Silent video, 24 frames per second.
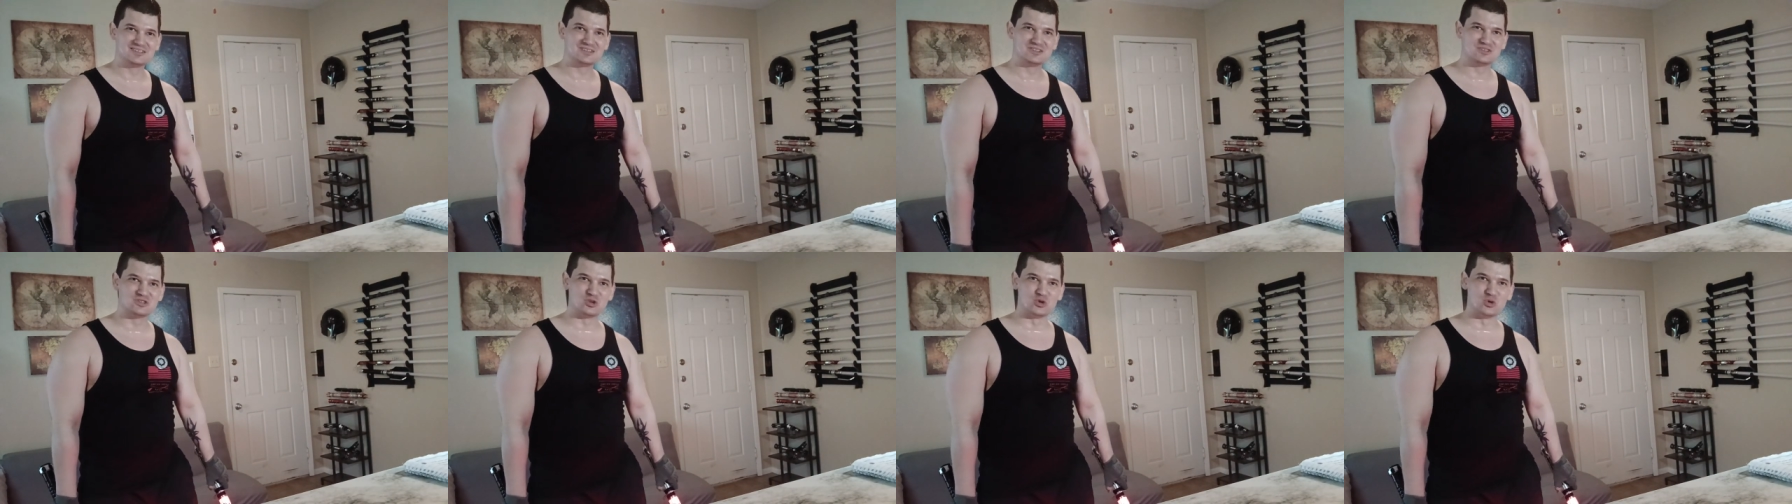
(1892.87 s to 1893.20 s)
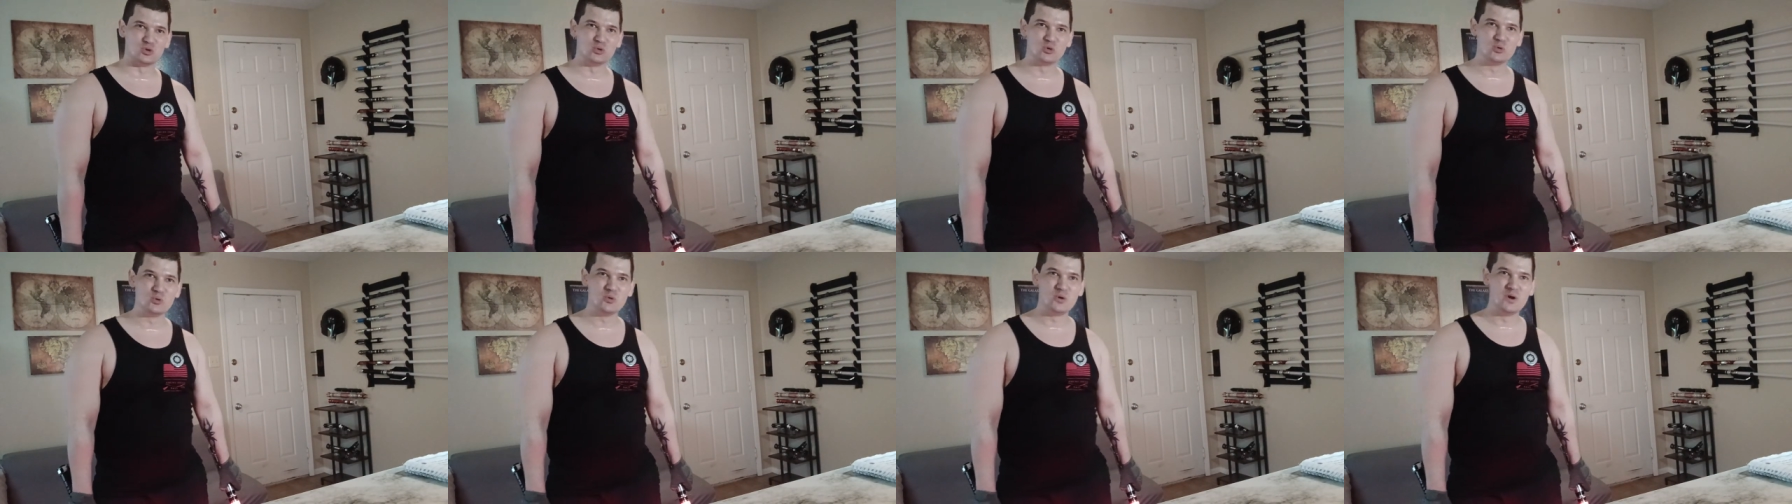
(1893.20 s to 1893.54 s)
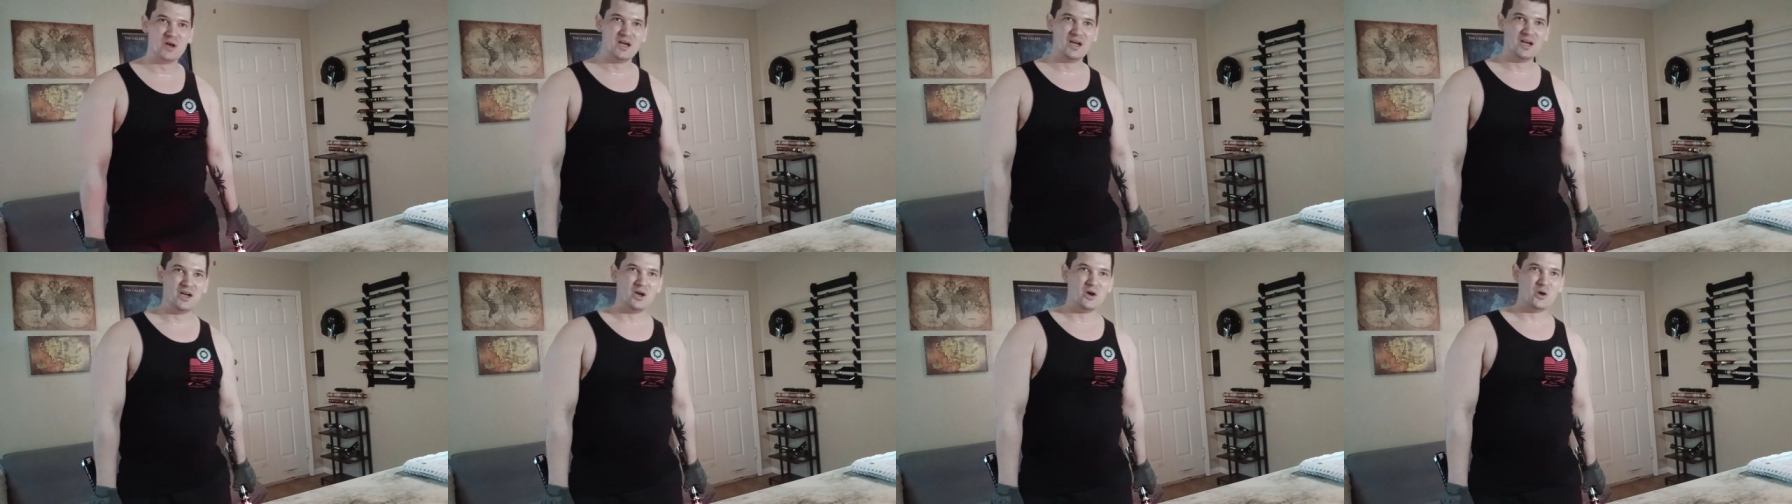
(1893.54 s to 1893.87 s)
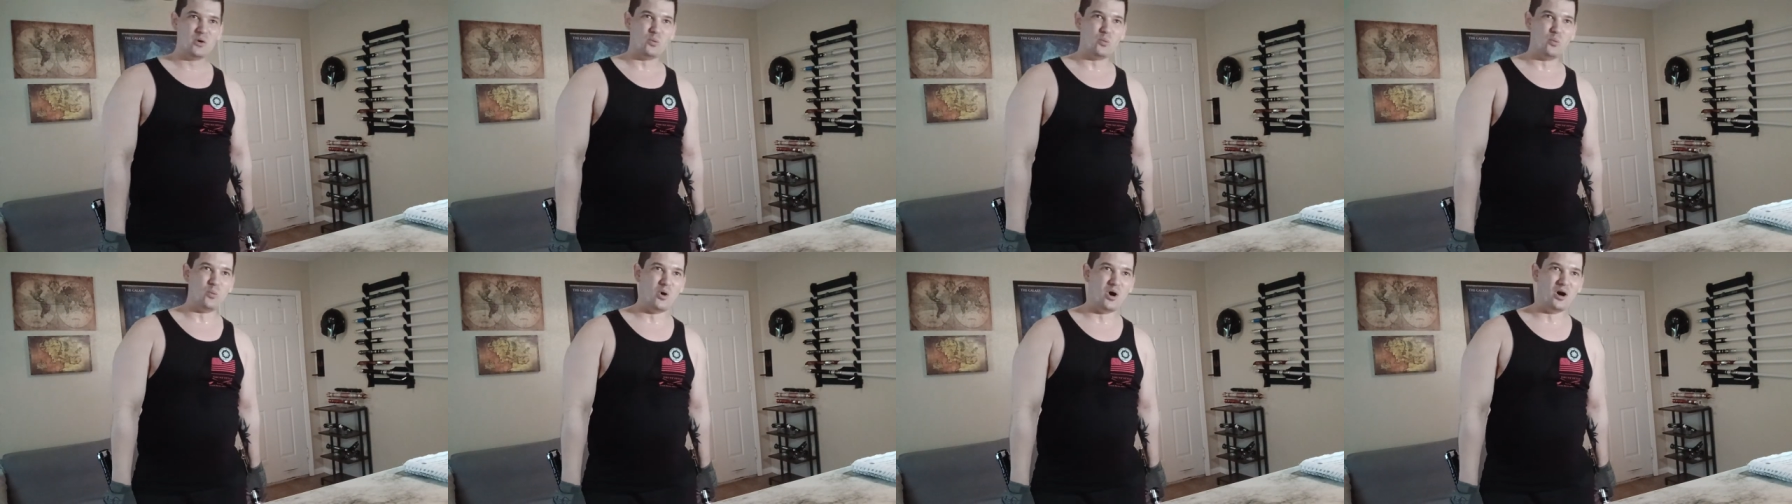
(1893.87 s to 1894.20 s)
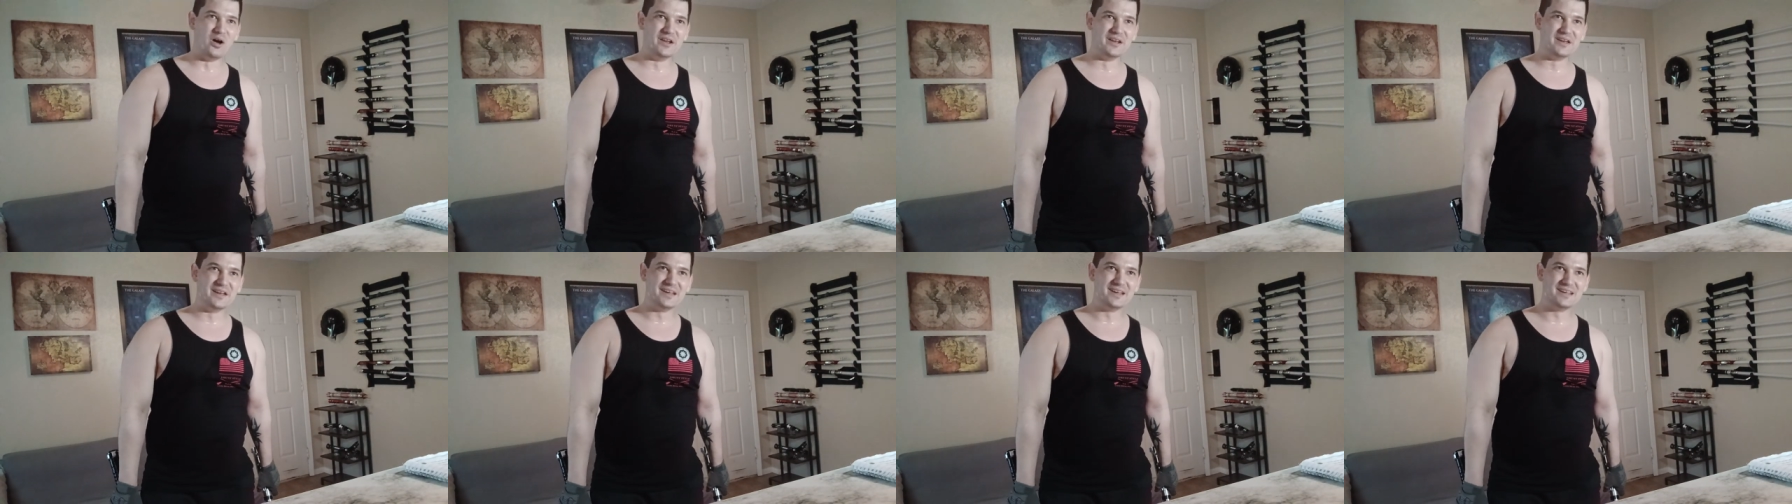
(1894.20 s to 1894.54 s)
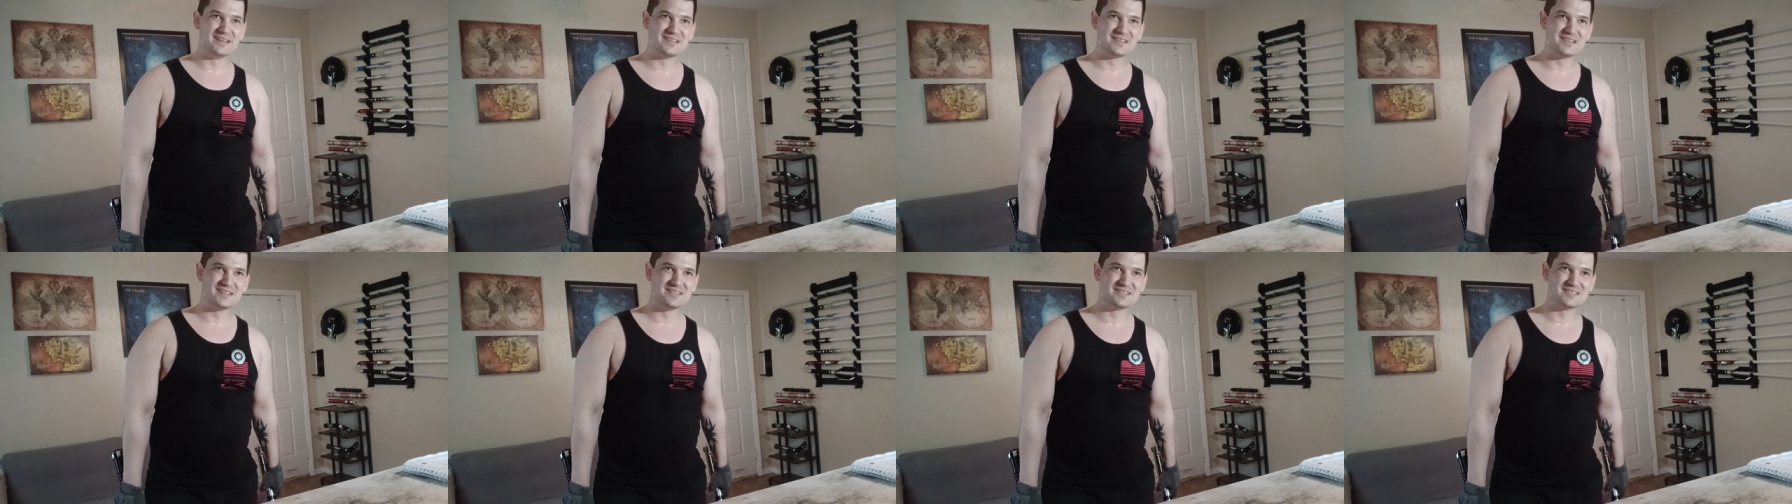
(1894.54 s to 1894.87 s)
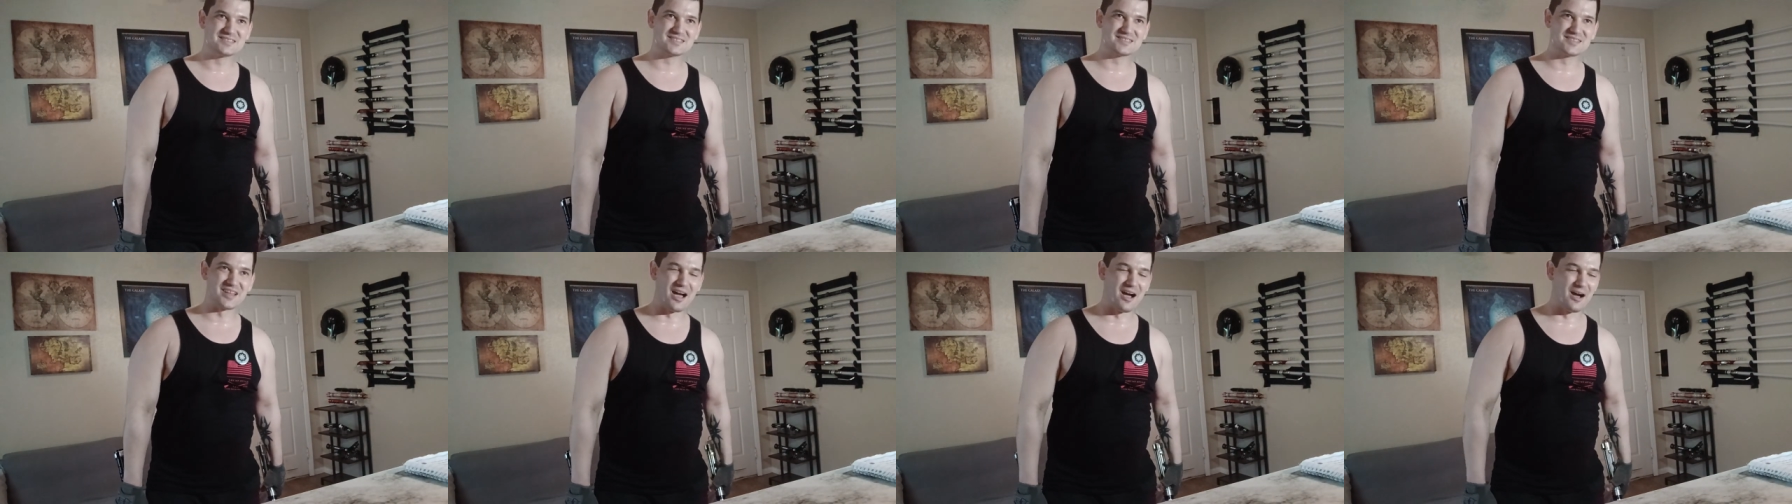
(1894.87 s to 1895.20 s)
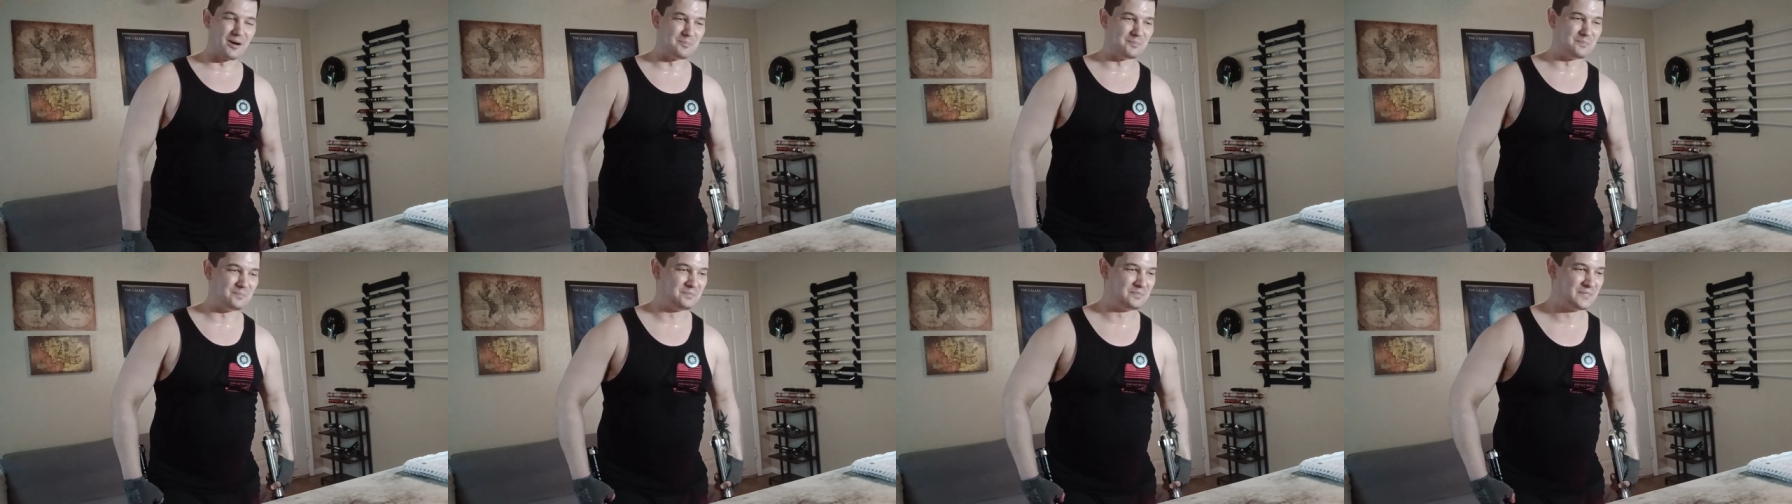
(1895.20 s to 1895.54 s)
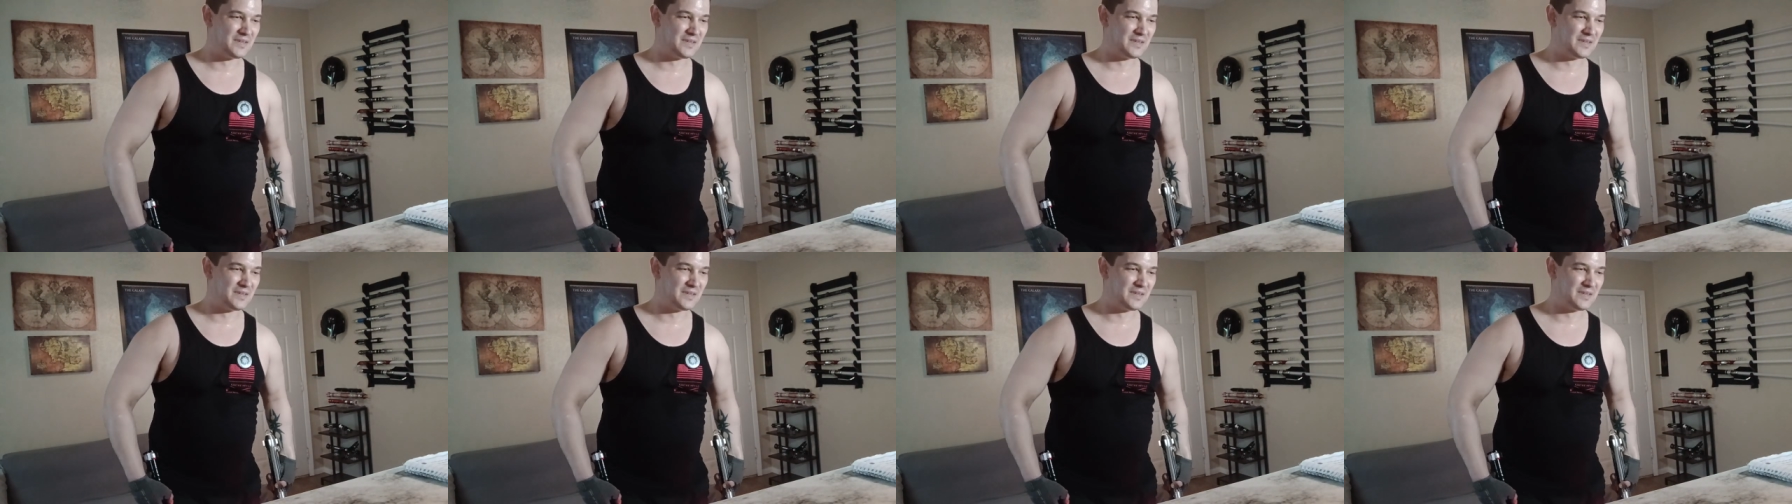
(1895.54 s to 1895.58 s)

2, 1, stop.